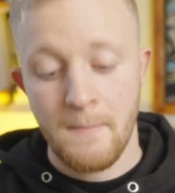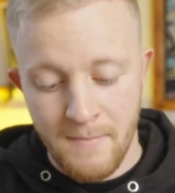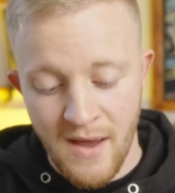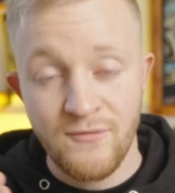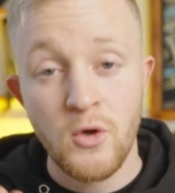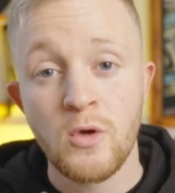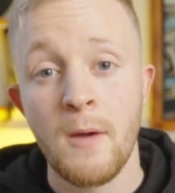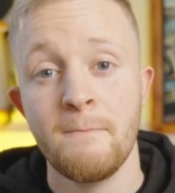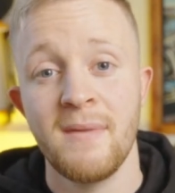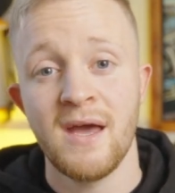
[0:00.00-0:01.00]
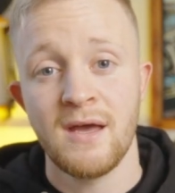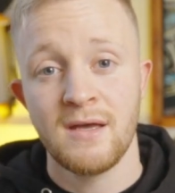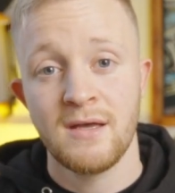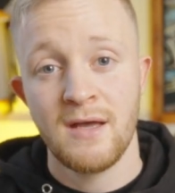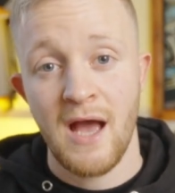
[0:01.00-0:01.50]
But if you commit
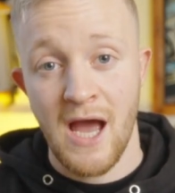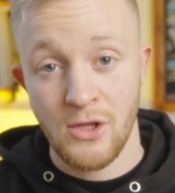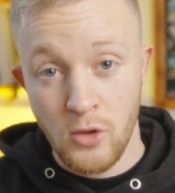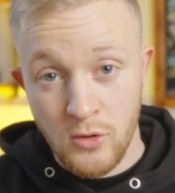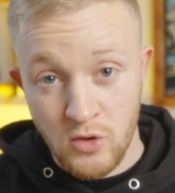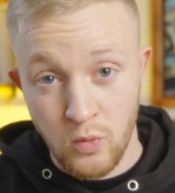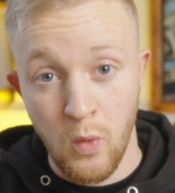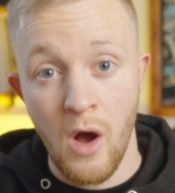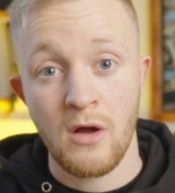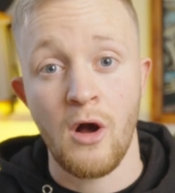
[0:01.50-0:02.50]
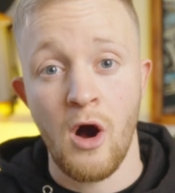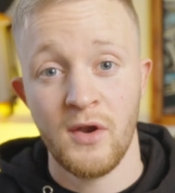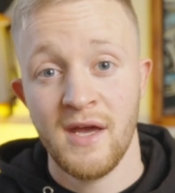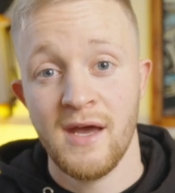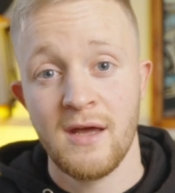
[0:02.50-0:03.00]
and you just work
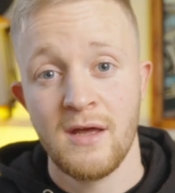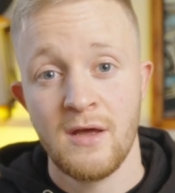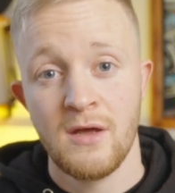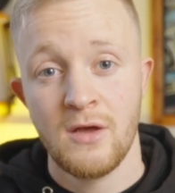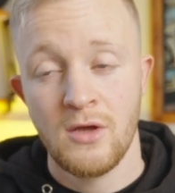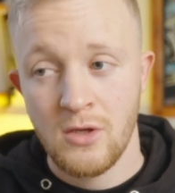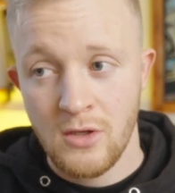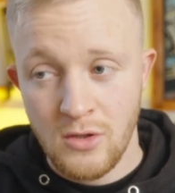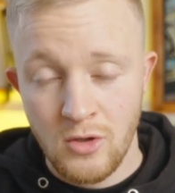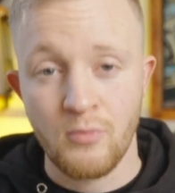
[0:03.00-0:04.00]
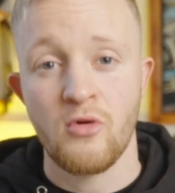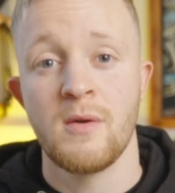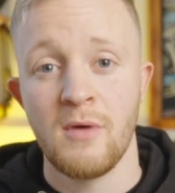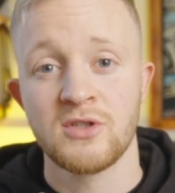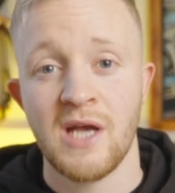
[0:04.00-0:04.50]
hard at it, you're
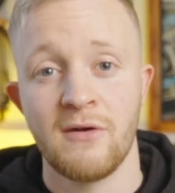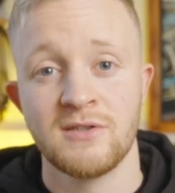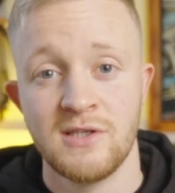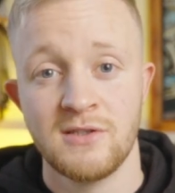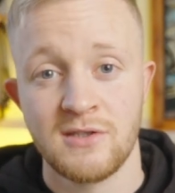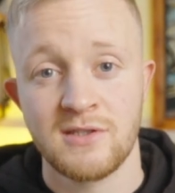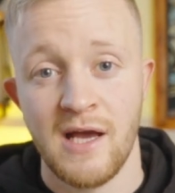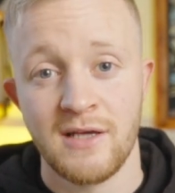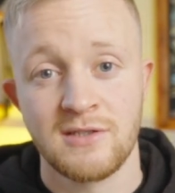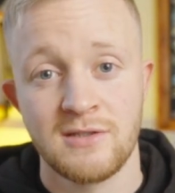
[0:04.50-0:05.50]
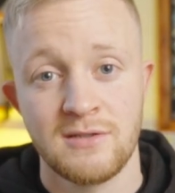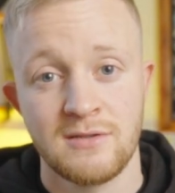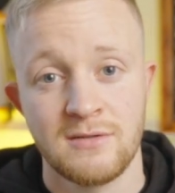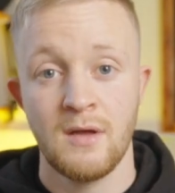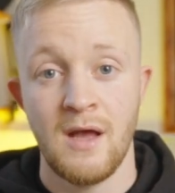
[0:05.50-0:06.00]
pretty much guaranteed success.
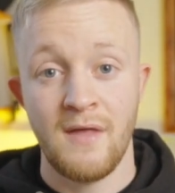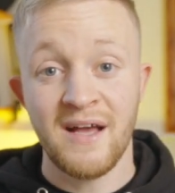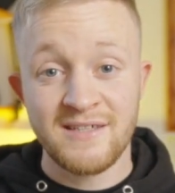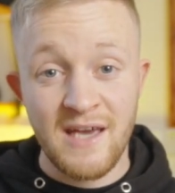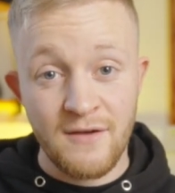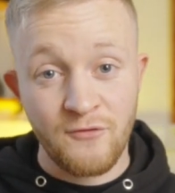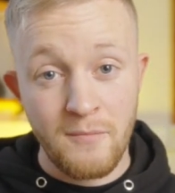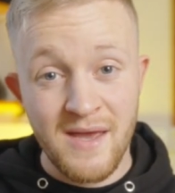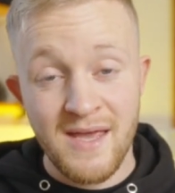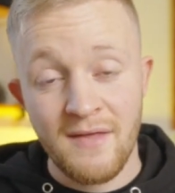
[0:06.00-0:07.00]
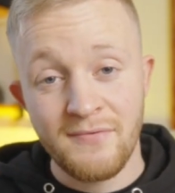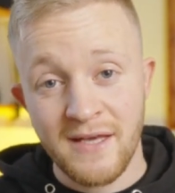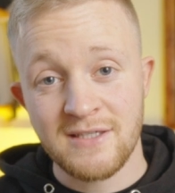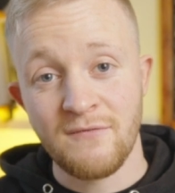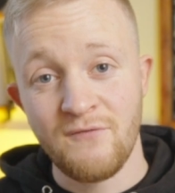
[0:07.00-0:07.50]
And that's it from me in
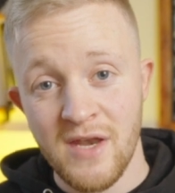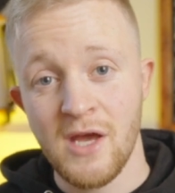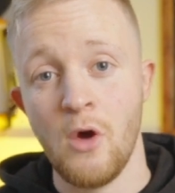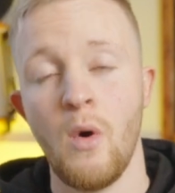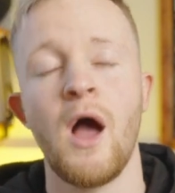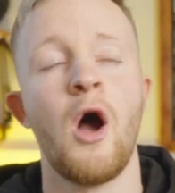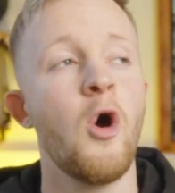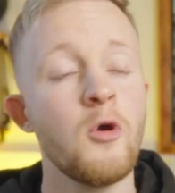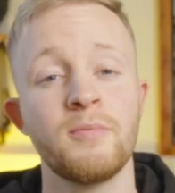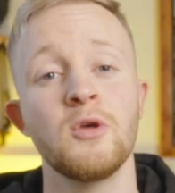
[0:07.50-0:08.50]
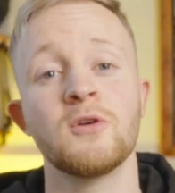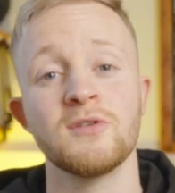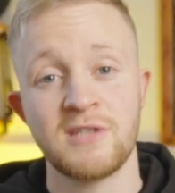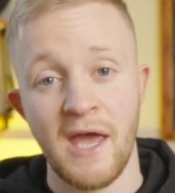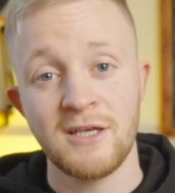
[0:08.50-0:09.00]
this video. I hope you
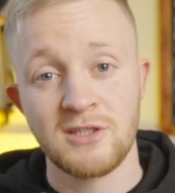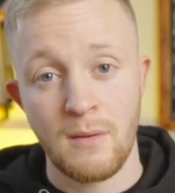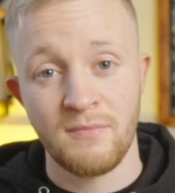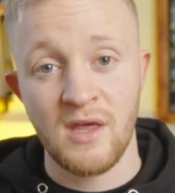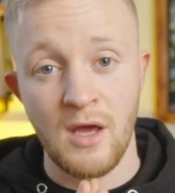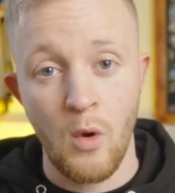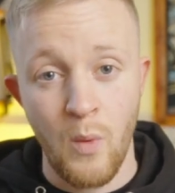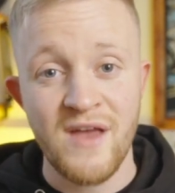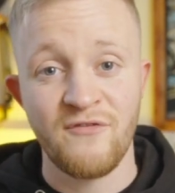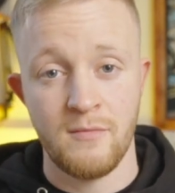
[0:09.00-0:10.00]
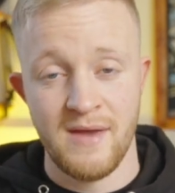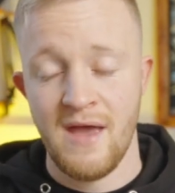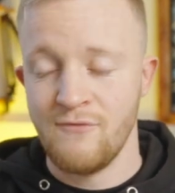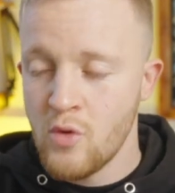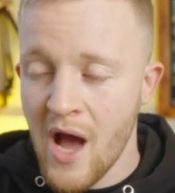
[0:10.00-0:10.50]
can take something away from
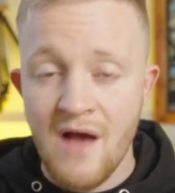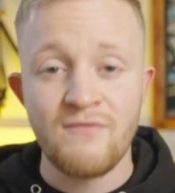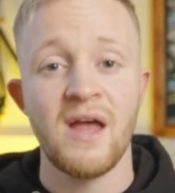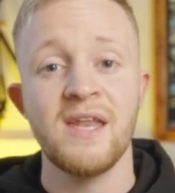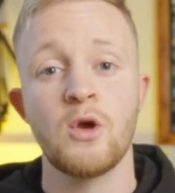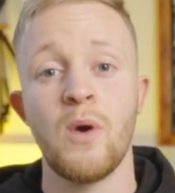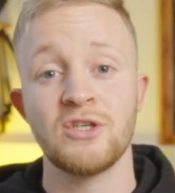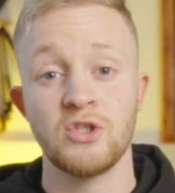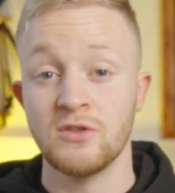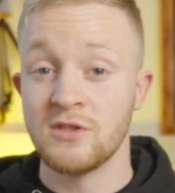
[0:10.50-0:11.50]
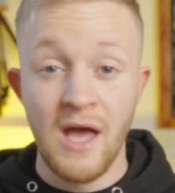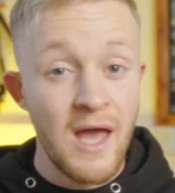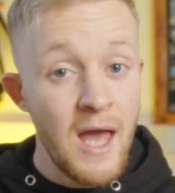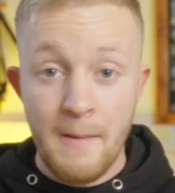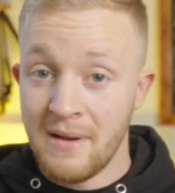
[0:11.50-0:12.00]
it. If you have any questions,
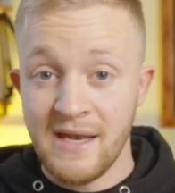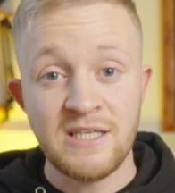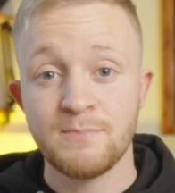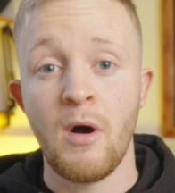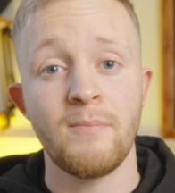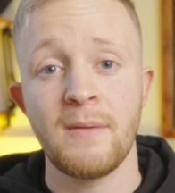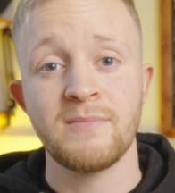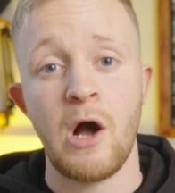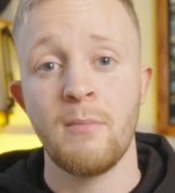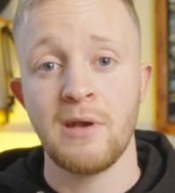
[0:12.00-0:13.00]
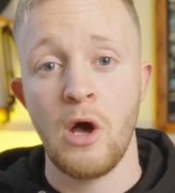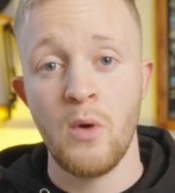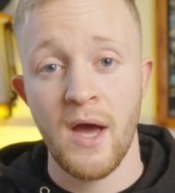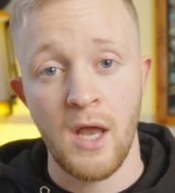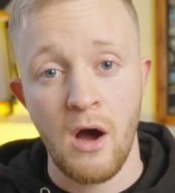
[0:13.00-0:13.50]
please pop them down
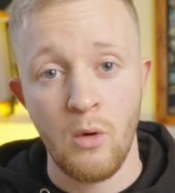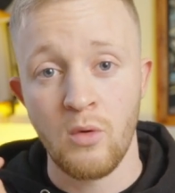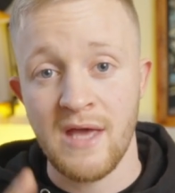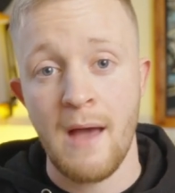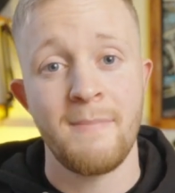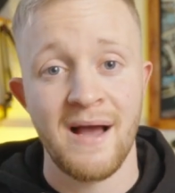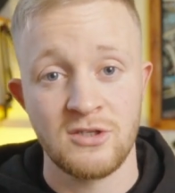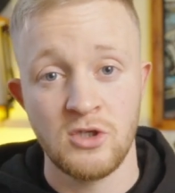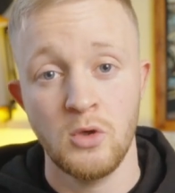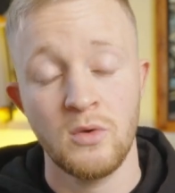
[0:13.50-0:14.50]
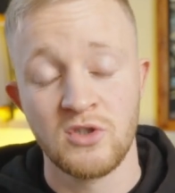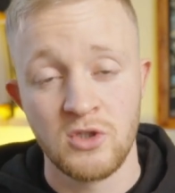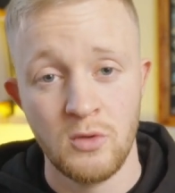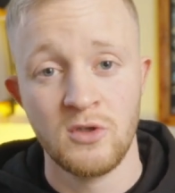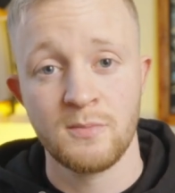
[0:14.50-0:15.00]
below and I will get back to you as
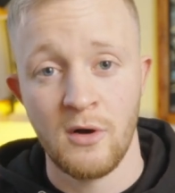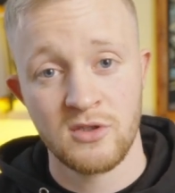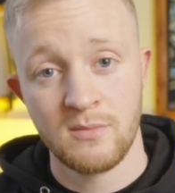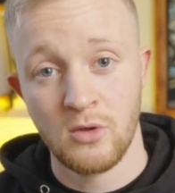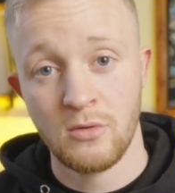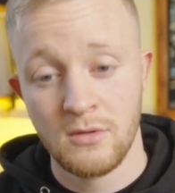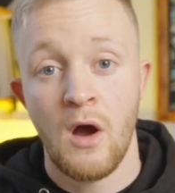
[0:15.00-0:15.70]
soon as possible.